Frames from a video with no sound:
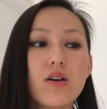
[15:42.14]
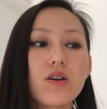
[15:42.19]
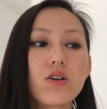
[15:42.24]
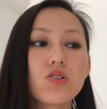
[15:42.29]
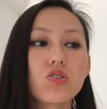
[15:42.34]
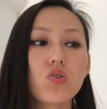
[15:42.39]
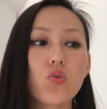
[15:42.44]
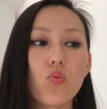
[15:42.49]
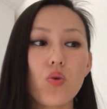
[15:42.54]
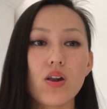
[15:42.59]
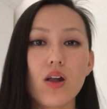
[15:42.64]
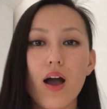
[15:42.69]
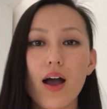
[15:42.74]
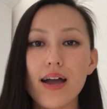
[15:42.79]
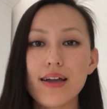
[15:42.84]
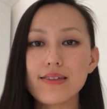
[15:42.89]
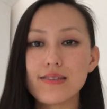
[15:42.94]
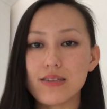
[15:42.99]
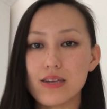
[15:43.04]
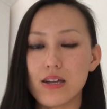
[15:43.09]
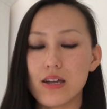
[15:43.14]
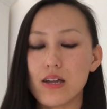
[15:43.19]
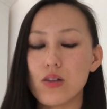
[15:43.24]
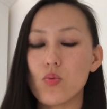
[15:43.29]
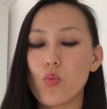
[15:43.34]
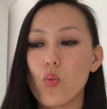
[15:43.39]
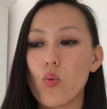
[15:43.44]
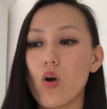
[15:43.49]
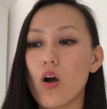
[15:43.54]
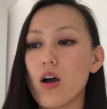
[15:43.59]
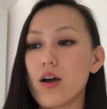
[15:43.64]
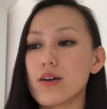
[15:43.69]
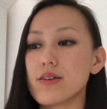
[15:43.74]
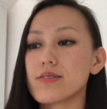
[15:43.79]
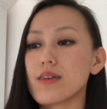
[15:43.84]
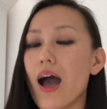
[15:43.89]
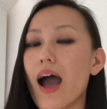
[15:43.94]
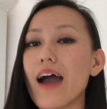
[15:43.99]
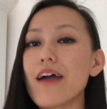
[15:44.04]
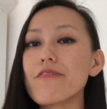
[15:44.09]
So what I did was
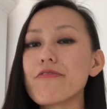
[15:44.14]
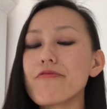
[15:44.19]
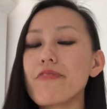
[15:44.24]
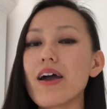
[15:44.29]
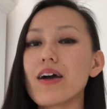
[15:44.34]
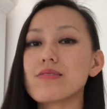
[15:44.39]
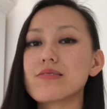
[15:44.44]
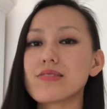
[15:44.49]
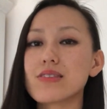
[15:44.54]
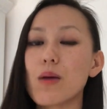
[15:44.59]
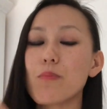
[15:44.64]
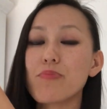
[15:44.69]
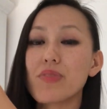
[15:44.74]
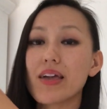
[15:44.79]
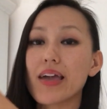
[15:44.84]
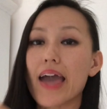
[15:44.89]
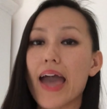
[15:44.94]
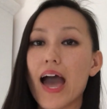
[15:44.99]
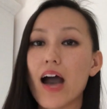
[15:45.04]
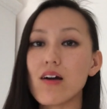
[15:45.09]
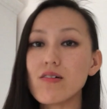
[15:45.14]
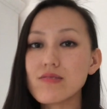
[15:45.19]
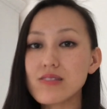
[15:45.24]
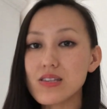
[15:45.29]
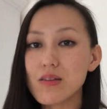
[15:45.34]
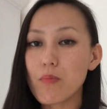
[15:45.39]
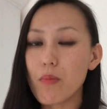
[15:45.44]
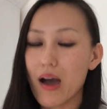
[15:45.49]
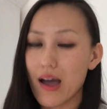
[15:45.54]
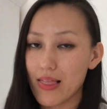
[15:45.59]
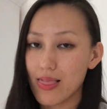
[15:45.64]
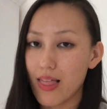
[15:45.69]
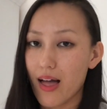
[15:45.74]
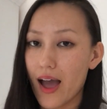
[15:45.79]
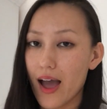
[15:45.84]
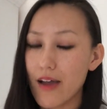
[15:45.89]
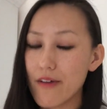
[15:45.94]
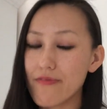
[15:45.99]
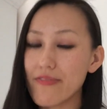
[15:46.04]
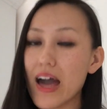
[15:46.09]
I found something else in my
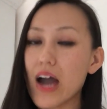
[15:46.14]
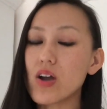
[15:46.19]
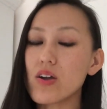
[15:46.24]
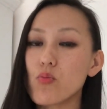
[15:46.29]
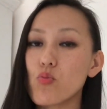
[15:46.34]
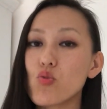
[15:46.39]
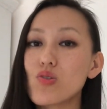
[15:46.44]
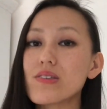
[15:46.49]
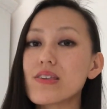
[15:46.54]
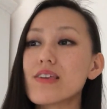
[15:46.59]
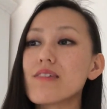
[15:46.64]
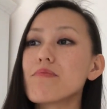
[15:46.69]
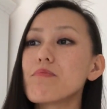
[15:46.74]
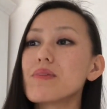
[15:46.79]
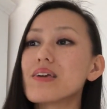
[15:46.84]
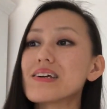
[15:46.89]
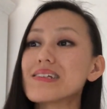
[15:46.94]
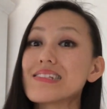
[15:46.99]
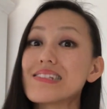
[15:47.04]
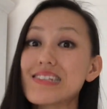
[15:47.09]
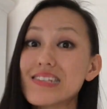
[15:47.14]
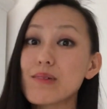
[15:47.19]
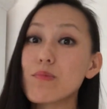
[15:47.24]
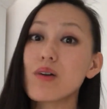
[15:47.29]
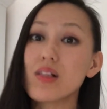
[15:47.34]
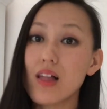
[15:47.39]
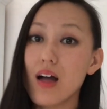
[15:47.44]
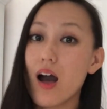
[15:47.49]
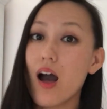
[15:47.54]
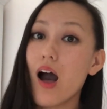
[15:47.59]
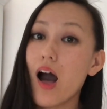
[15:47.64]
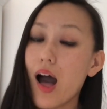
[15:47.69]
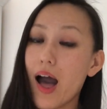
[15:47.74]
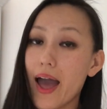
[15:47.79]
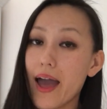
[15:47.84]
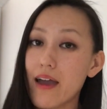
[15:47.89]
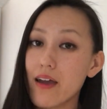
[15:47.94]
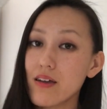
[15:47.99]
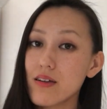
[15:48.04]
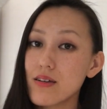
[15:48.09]
life that would give me a similar
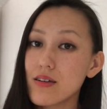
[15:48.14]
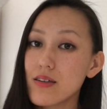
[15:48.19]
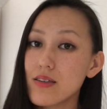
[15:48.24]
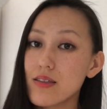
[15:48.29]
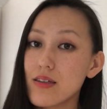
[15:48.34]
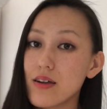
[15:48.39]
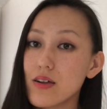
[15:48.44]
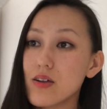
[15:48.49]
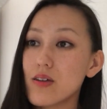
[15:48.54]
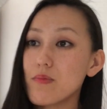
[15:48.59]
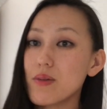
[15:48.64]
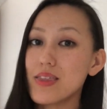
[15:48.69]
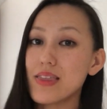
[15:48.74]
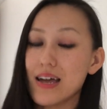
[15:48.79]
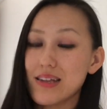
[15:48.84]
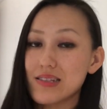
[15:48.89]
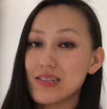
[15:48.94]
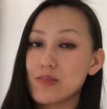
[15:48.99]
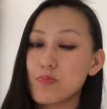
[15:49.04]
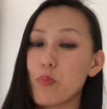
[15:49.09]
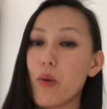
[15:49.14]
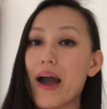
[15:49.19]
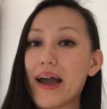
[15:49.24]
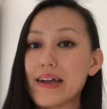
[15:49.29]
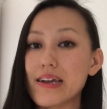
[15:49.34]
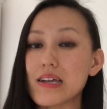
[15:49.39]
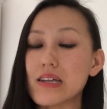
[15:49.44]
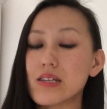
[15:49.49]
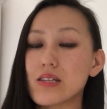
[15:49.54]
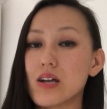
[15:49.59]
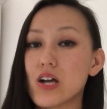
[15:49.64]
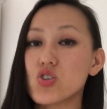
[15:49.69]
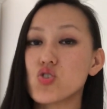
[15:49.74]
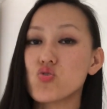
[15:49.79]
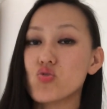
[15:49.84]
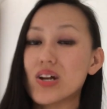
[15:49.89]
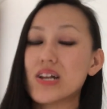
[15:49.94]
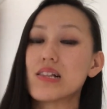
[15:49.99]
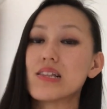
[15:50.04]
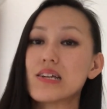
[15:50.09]
high, give me that spike in
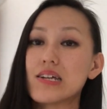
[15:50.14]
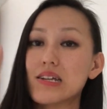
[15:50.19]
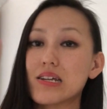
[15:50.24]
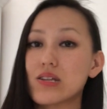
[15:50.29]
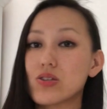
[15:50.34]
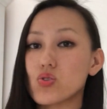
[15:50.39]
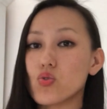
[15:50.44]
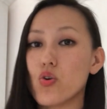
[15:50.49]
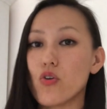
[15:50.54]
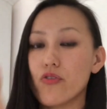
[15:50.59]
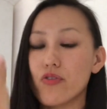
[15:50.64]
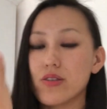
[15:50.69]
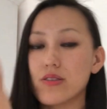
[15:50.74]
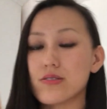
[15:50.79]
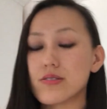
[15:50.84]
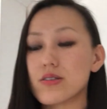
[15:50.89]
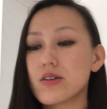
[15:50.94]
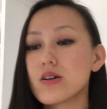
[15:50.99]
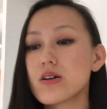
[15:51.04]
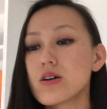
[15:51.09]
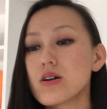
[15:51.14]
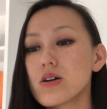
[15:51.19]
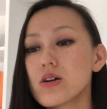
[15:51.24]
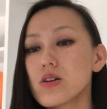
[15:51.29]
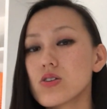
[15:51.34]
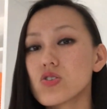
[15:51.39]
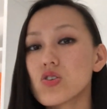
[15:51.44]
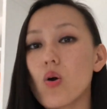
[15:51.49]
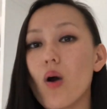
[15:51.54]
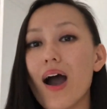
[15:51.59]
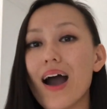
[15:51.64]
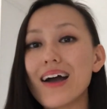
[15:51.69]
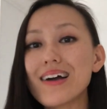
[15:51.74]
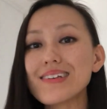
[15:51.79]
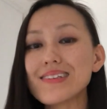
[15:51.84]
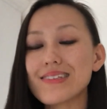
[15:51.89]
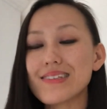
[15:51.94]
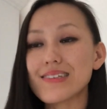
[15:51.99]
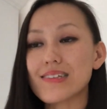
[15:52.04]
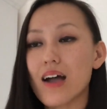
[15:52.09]
adrenaline and endorphins. So I
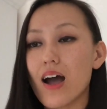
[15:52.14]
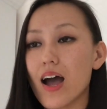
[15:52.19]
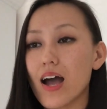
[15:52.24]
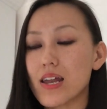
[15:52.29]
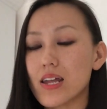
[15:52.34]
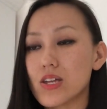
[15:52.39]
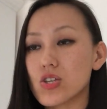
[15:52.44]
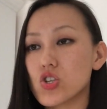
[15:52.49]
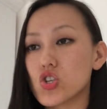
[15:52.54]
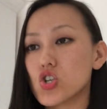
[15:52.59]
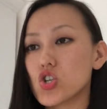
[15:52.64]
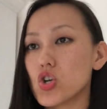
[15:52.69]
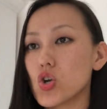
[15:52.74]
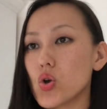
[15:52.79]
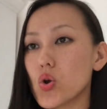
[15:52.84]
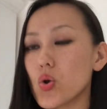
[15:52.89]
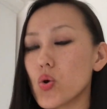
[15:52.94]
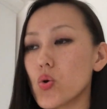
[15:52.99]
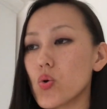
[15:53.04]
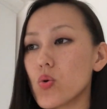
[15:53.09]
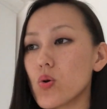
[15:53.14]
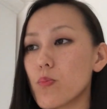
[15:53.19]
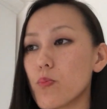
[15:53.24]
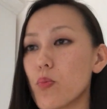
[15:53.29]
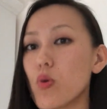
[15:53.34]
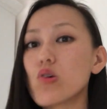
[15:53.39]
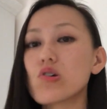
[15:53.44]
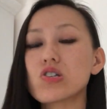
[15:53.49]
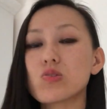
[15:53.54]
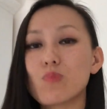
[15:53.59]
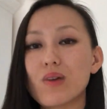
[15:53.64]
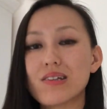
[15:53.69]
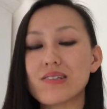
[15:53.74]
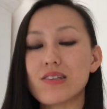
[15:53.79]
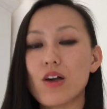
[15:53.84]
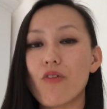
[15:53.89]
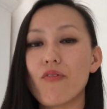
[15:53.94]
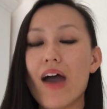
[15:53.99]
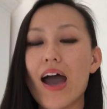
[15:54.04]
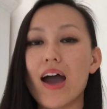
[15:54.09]
started to push
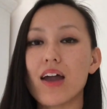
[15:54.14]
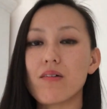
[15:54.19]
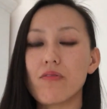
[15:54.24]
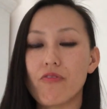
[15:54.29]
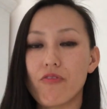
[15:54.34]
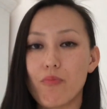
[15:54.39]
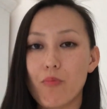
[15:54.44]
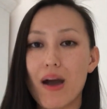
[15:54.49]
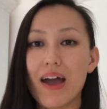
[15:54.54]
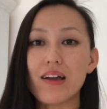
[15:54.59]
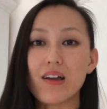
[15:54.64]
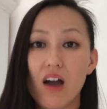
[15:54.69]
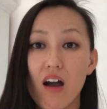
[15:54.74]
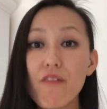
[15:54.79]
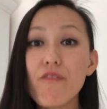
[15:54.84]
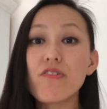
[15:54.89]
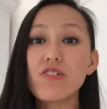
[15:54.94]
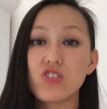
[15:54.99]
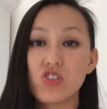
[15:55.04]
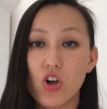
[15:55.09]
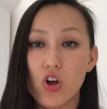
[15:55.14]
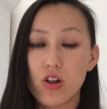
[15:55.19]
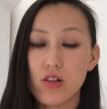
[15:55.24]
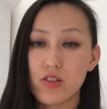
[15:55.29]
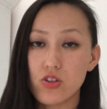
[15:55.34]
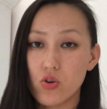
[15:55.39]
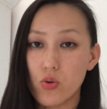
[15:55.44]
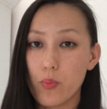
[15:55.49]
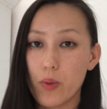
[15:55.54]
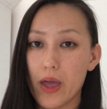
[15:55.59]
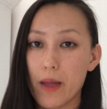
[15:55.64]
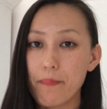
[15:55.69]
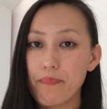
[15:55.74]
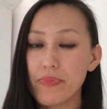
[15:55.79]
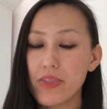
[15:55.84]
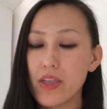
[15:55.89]
myself out of my comfort zone a little bit.